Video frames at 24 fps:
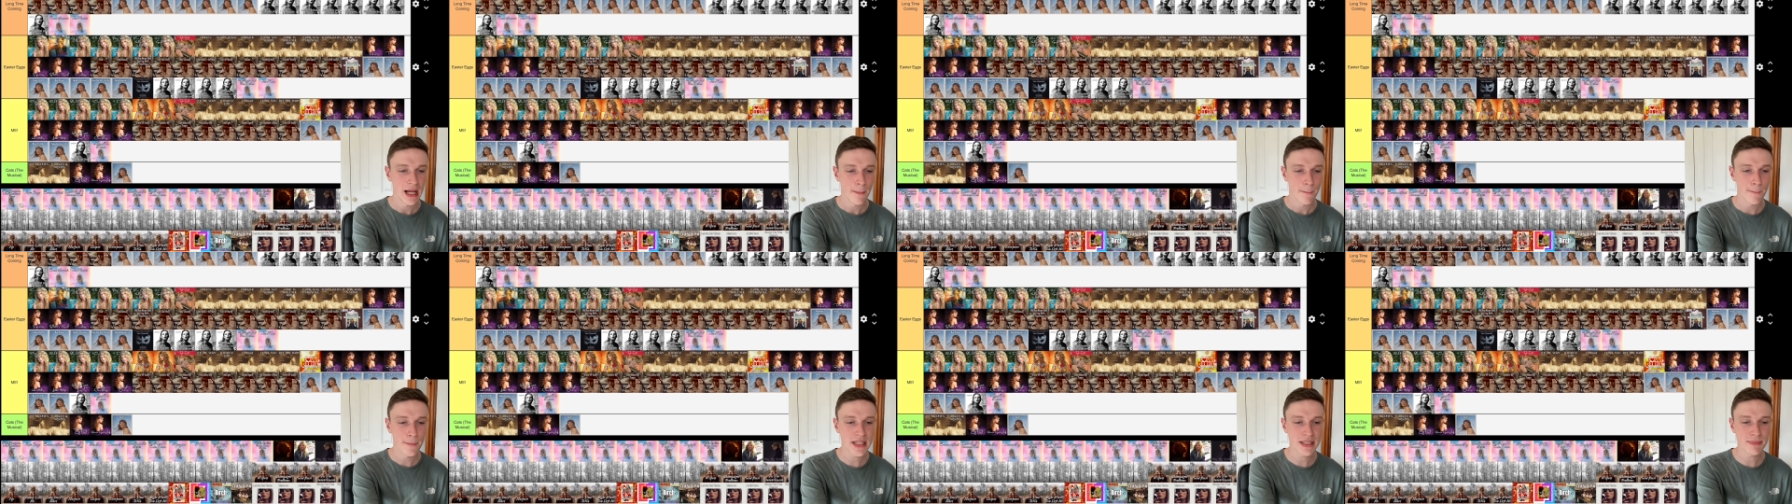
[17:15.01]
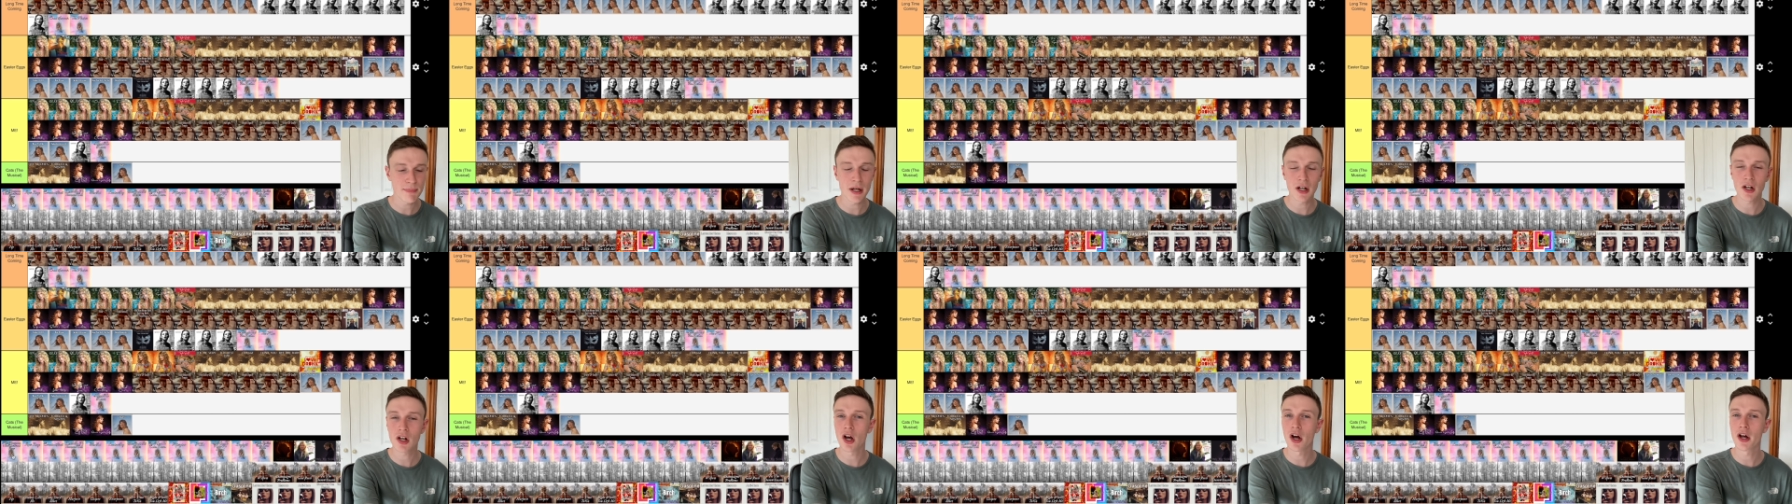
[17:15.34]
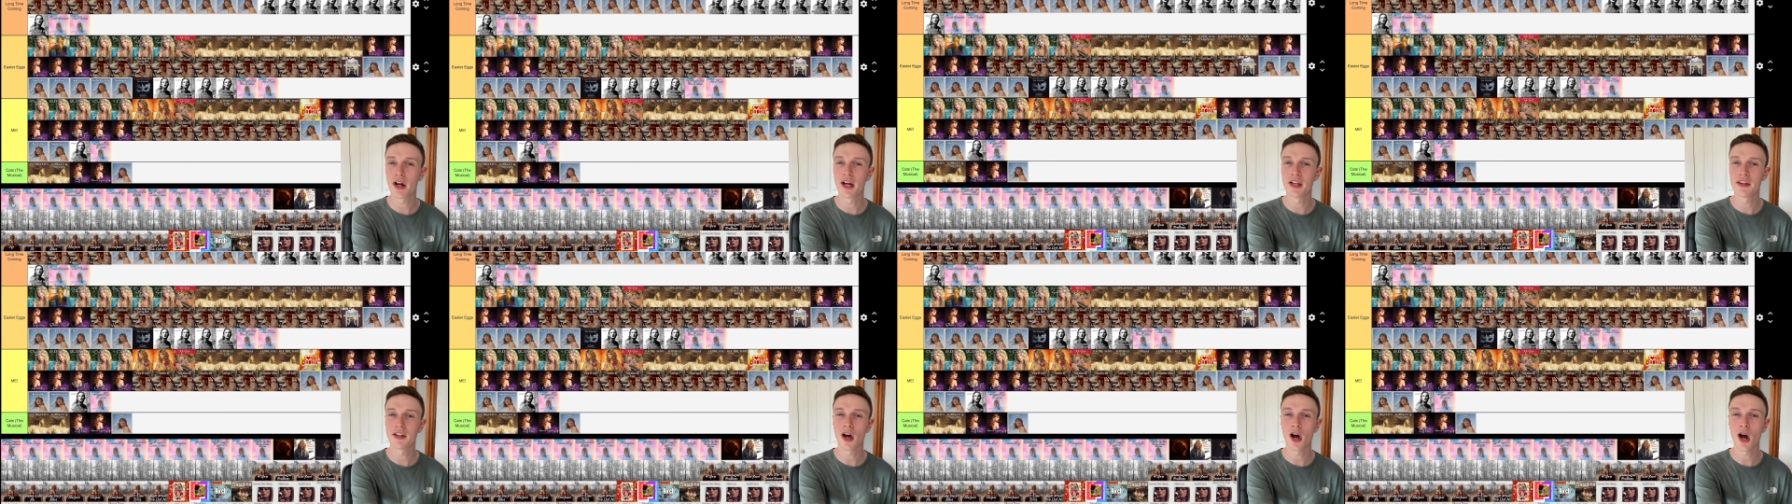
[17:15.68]
Miss Americana
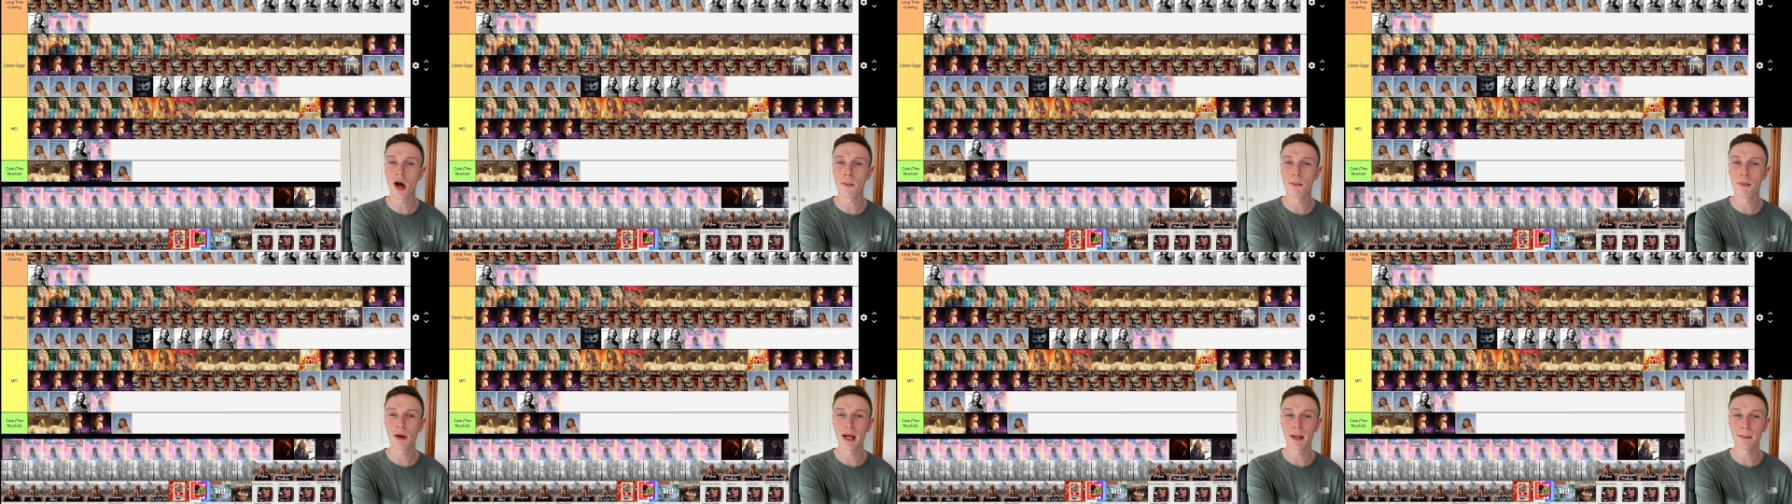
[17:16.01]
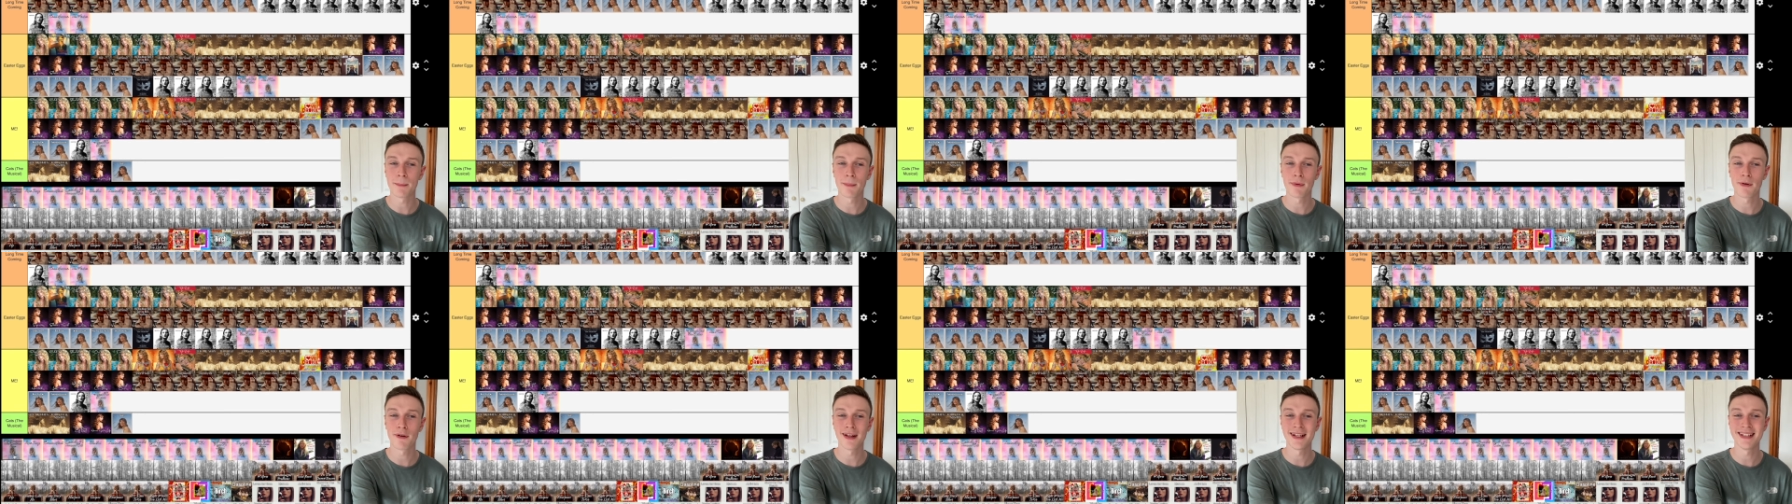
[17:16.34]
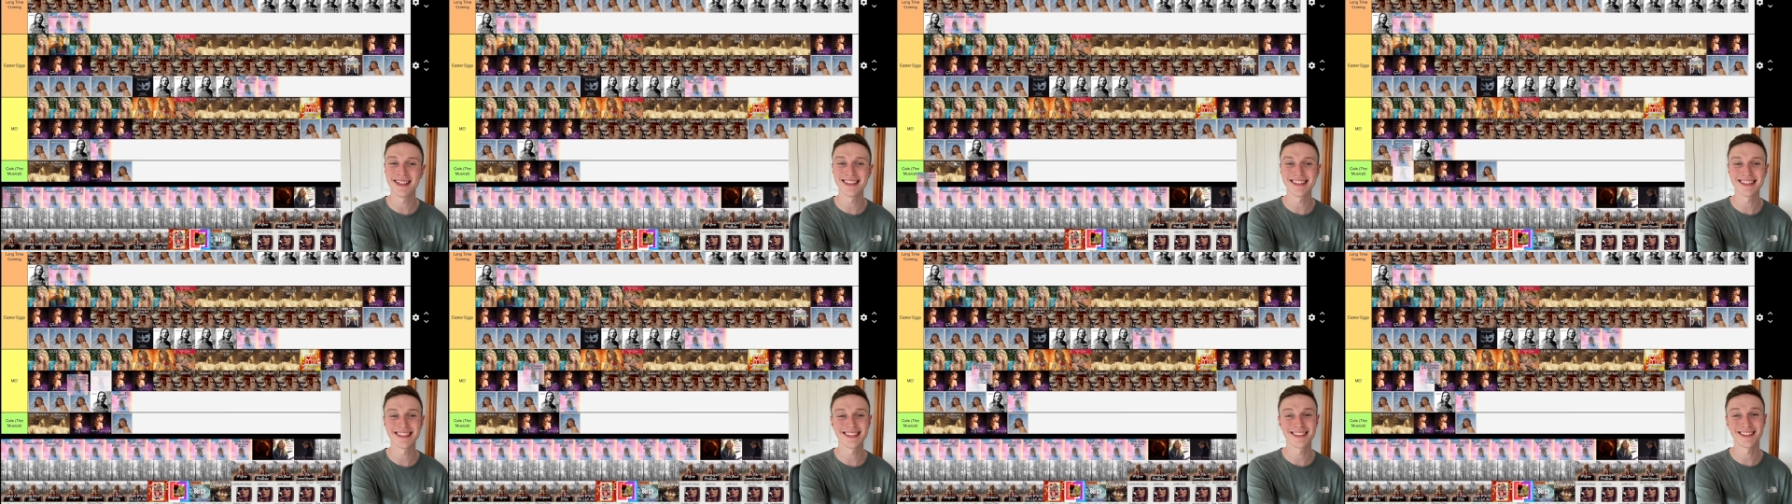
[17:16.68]
and the Heartbreak
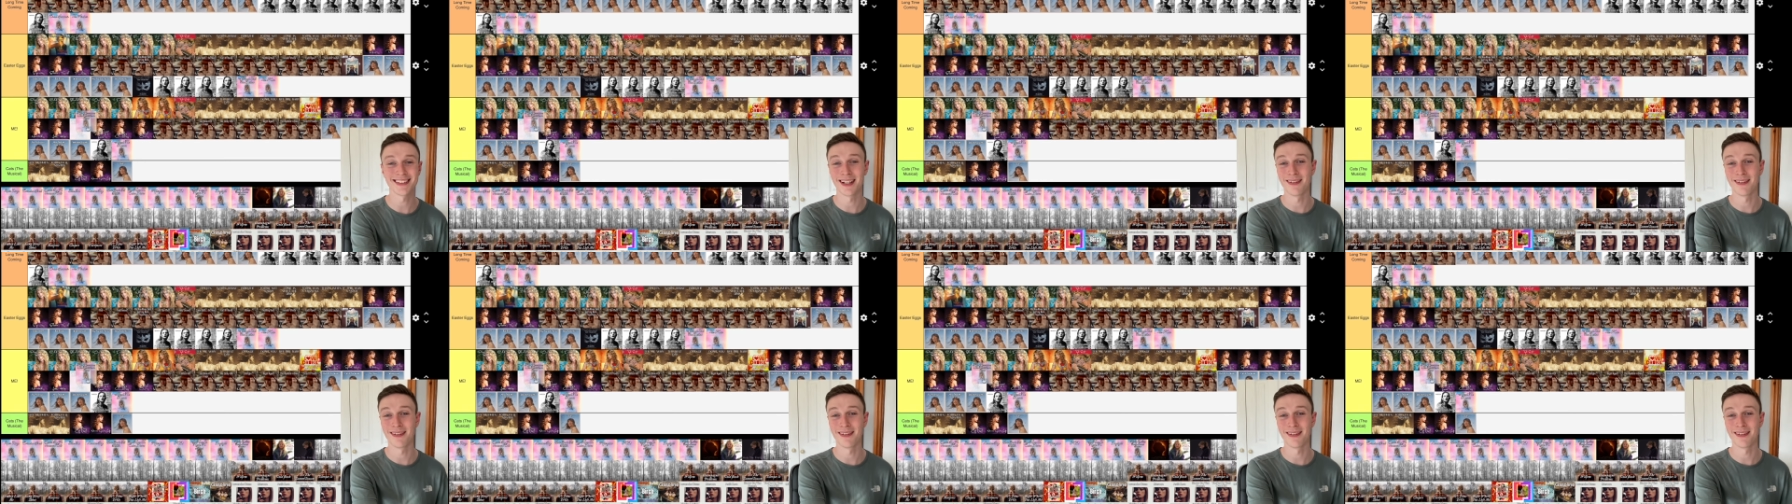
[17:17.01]
Prince.